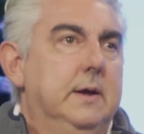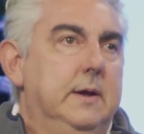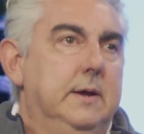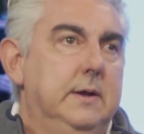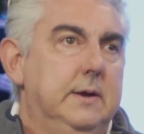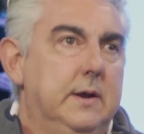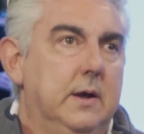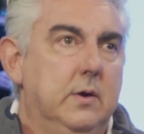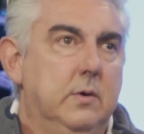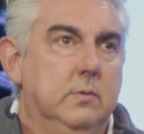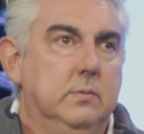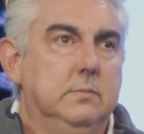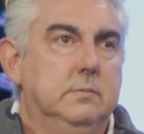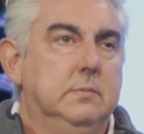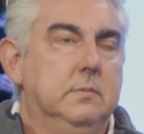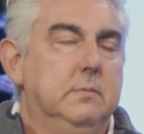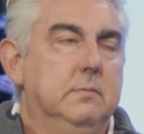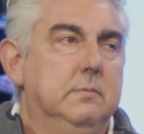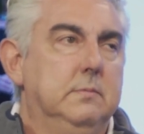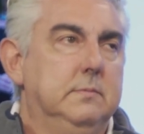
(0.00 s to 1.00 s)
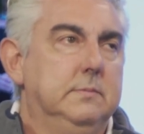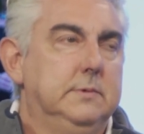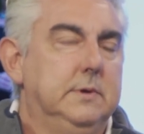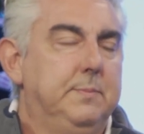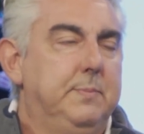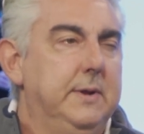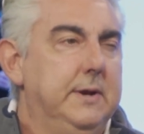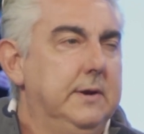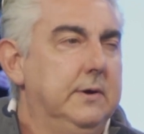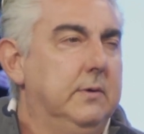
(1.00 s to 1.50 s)
you know,
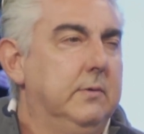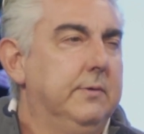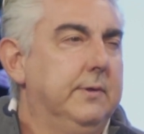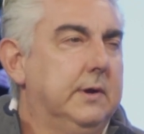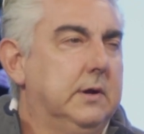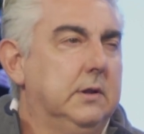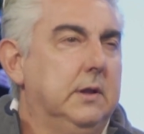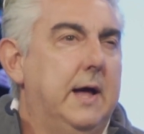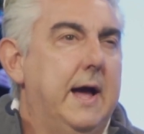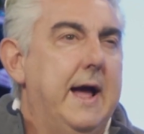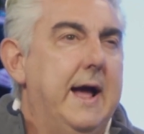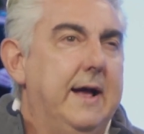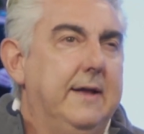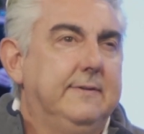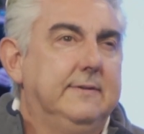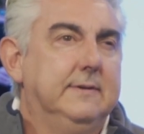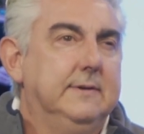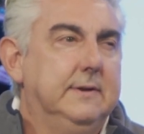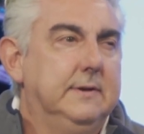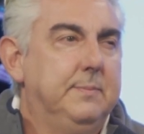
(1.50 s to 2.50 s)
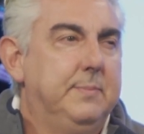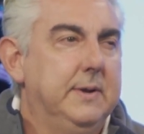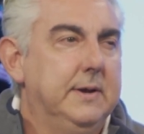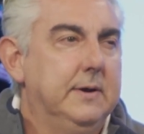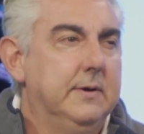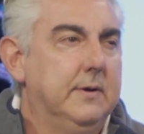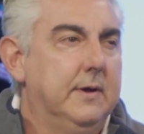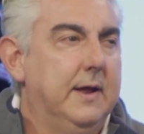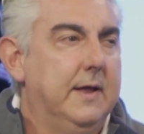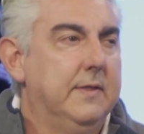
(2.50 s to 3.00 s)
depending on the class and
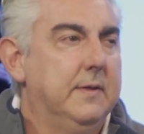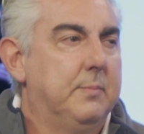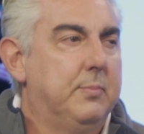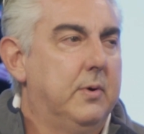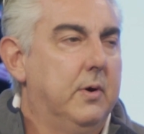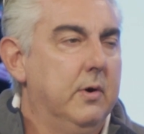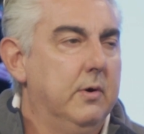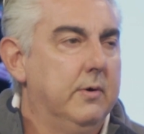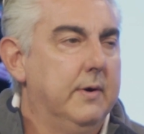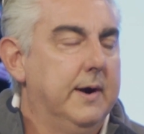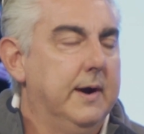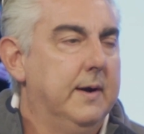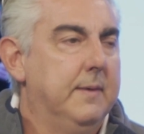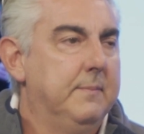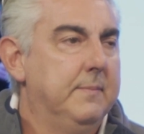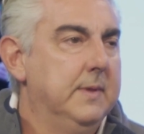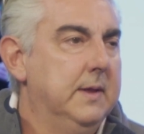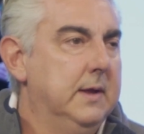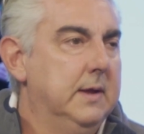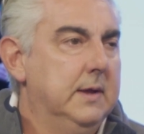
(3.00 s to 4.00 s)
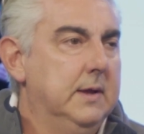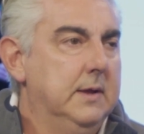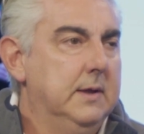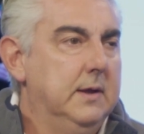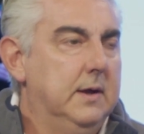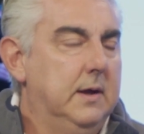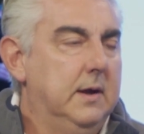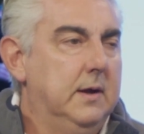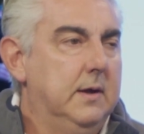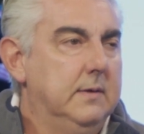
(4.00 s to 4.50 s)
depending on how the program,
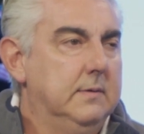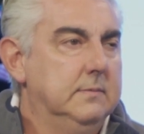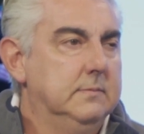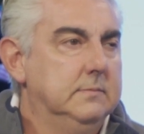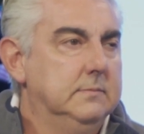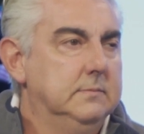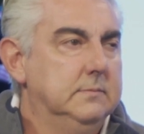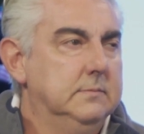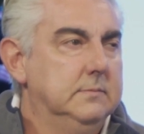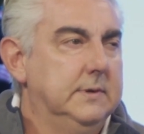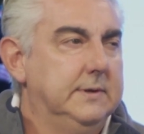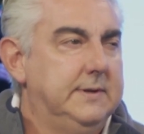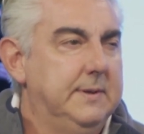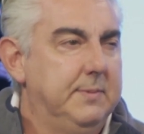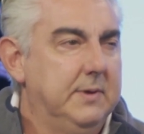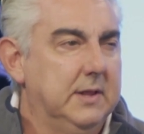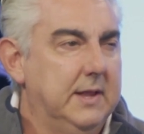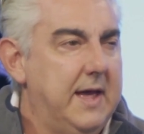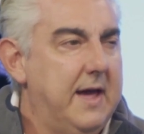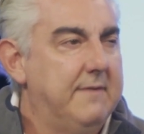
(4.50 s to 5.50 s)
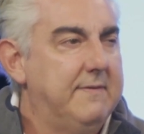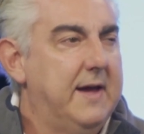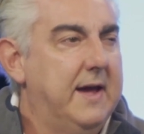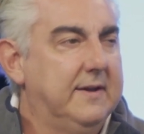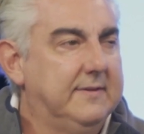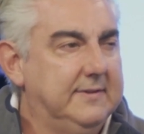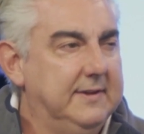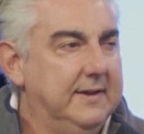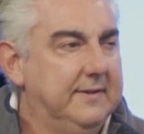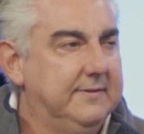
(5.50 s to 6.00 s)
uh, they typically have
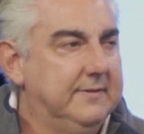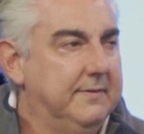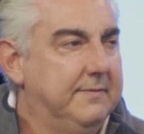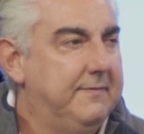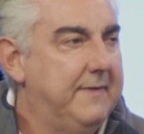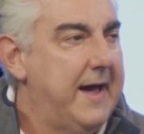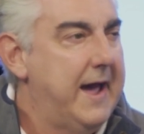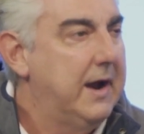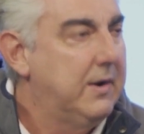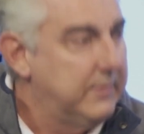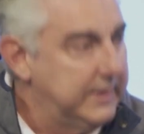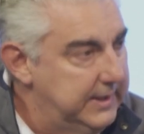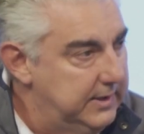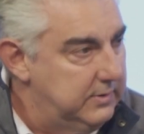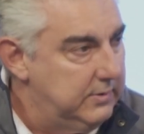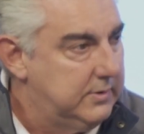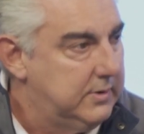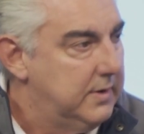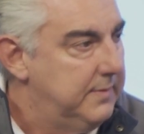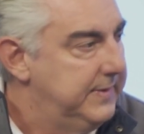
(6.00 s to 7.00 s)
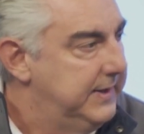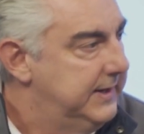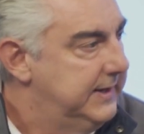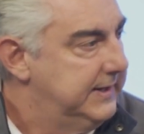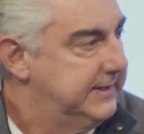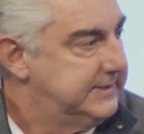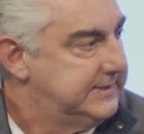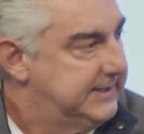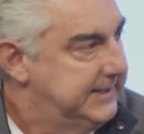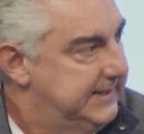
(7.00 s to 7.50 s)
access to faculty who come in
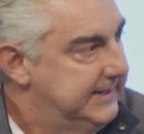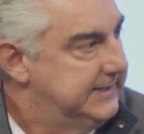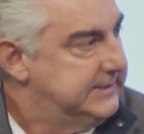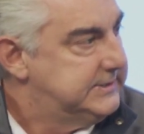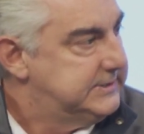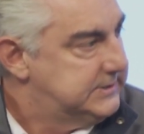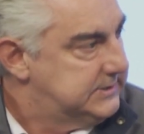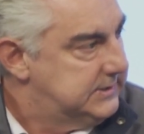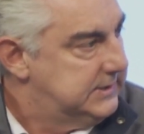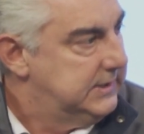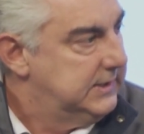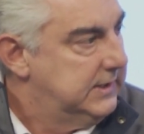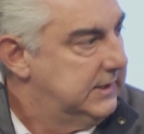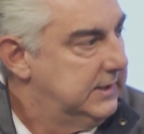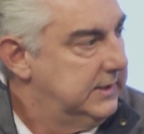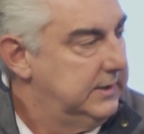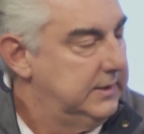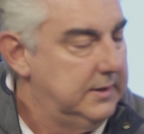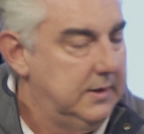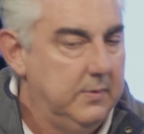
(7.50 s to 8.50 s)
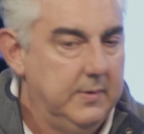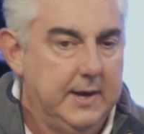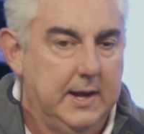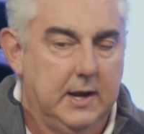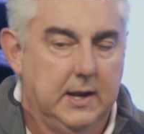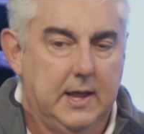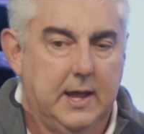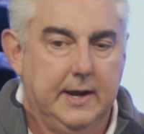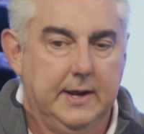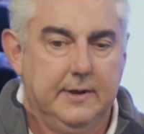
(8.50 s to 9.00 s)
and teach you know, we got
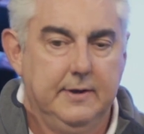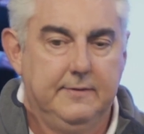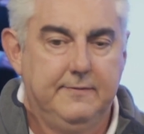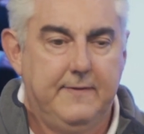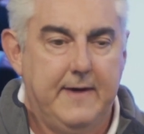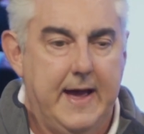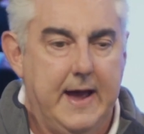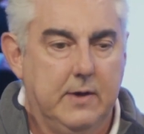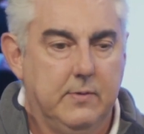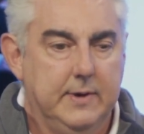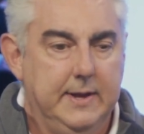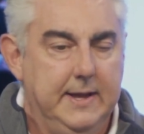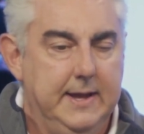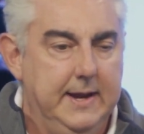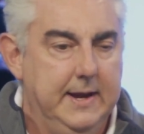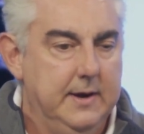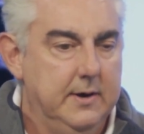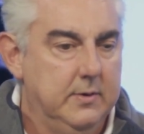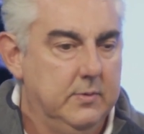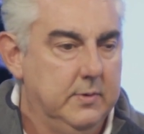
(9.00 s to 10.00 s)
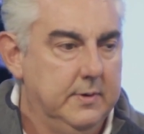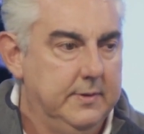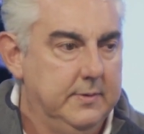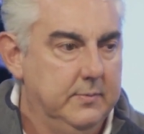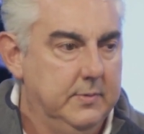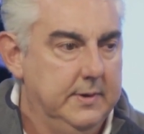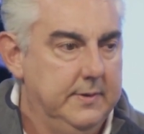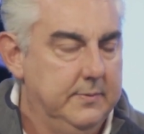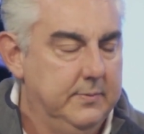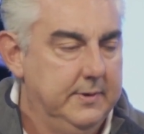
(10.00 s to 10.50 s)
a lot of good faculty here with,
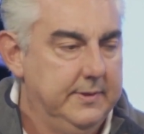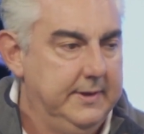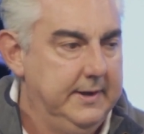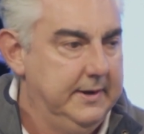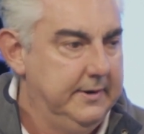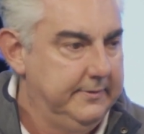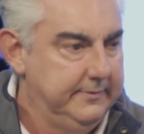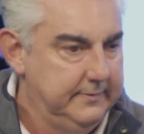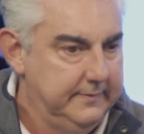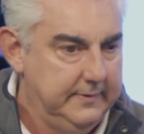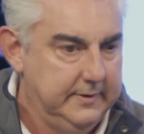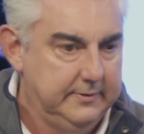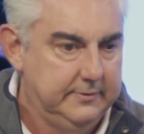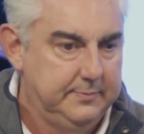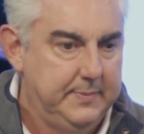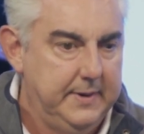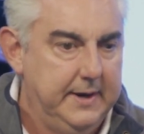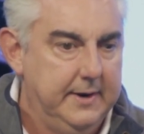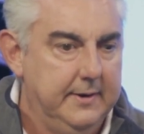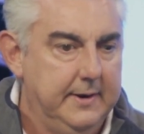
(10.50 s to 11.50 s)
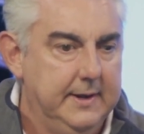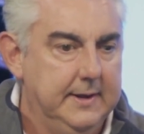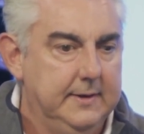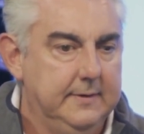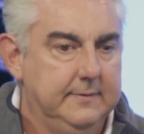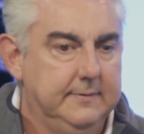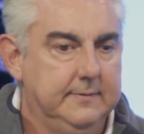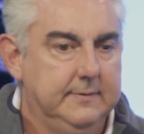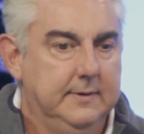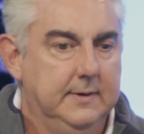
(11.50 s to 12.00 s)
with, with years of
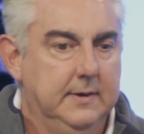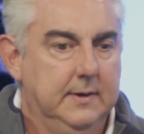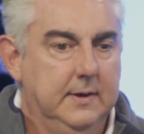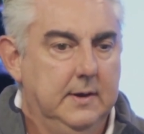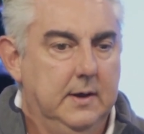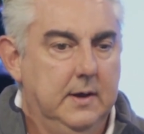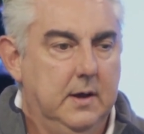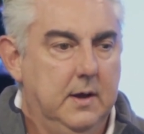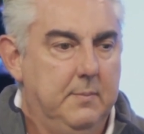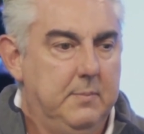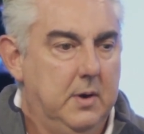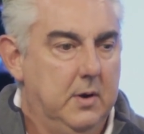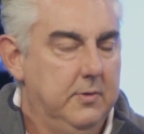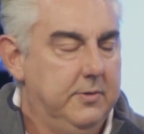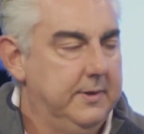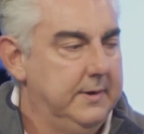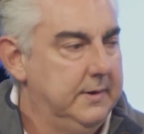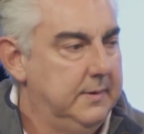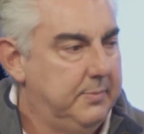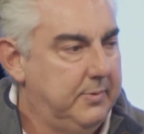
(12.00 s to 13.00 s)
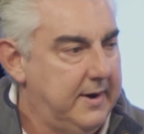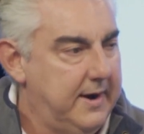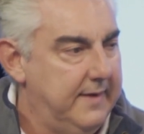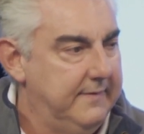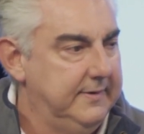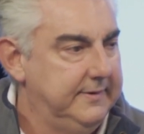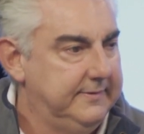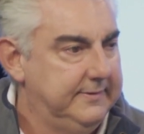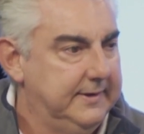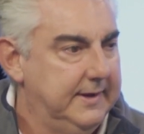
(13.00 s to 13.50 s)
experience, uh, both in the
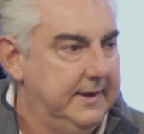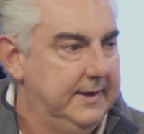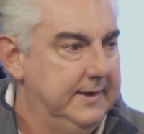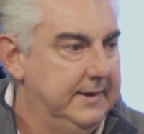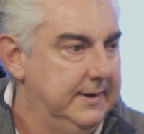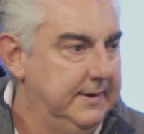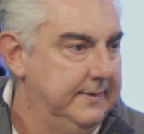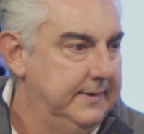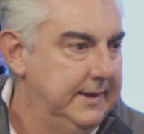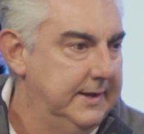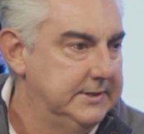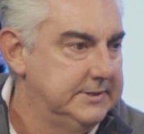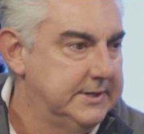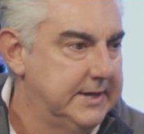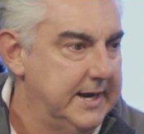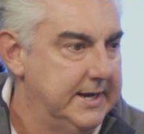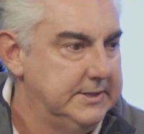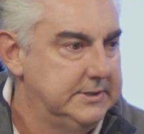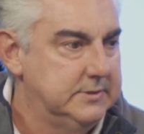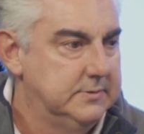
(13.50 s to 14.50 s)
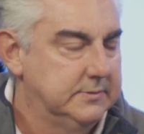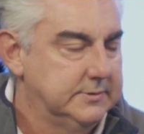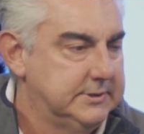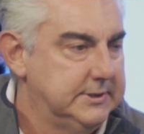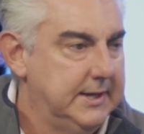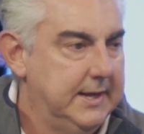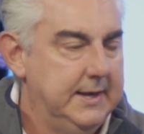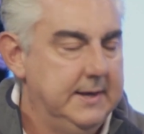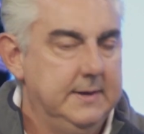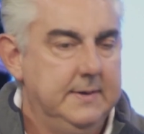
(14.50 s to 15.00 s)
private setting and the educational
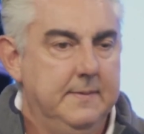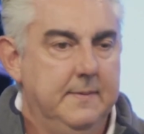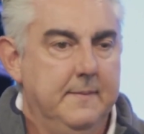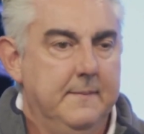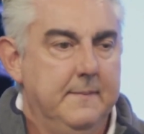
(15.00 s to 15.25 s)
setting.